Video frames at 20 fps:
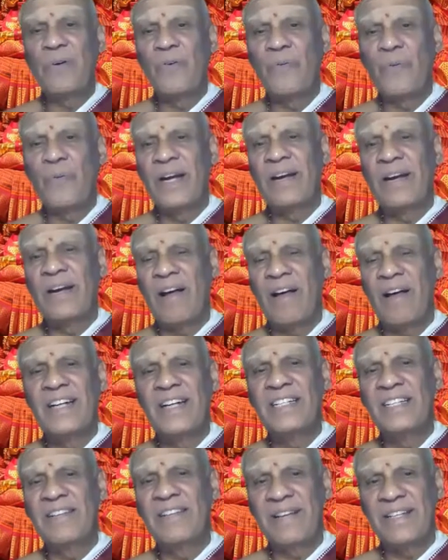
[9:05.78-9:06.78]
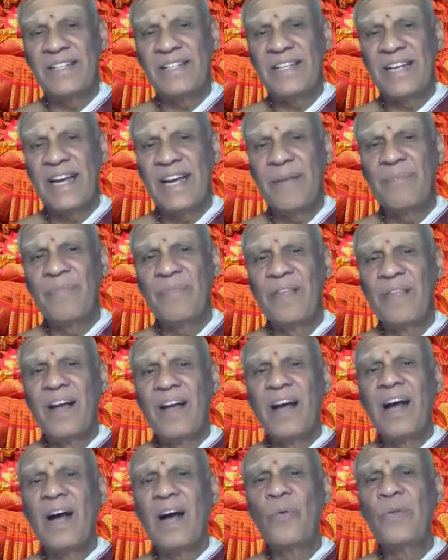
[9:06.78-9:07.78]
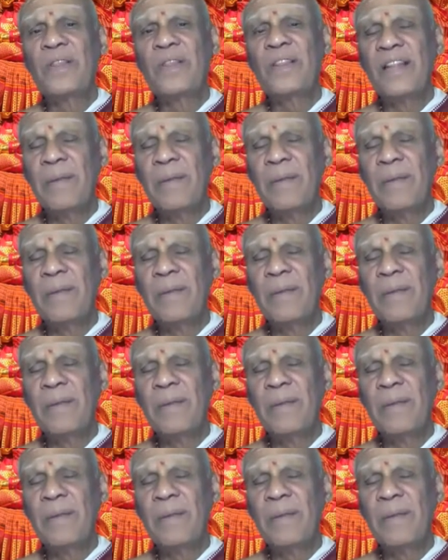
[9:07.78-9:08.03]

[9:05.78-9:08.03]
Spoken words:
provide knowledge the first time, how